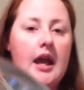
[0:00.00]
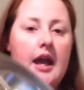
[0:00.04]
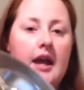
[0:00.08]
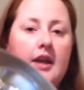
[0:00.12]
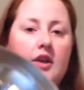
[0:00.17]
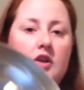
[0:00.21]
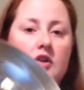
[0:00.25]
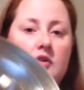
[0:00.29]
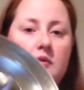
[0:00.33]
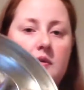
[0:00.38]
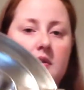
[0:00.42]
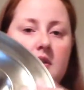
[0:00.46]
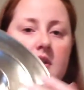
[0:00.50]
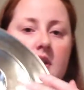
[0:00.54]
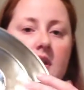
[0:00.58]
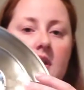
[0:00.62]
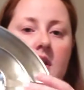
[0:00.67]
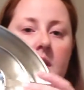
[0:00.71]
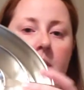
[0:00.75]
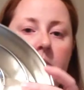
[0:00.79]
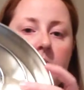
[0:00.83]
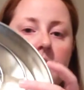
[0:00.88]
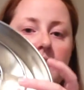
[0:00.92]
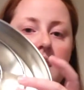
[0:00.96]
And you're supposed to
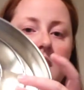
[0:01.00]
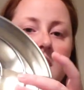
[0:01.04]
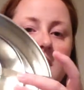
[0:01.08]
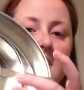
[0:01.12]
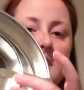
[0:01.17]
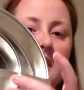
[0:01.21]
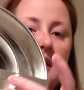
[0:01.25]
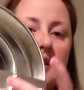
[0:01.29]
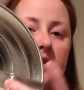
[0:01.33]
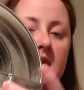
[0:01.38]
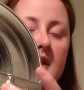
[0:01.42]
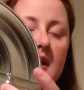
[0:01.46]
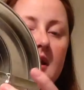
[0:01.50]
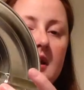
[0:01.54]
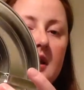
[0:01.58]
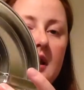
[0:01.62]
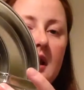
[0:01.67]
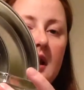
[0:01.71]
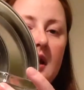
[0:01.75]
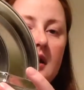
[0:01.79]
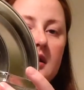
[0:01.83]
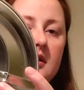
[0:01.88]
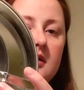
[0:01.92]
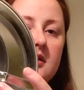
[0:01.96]
clip it on the sides like
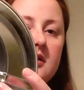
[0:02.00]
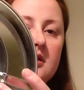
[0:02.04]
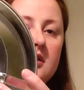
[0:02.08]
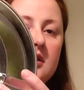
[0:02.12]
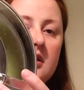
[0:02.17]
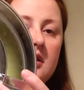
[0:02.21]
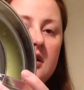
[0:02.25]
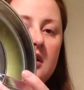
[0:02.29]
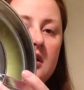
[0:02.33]
that.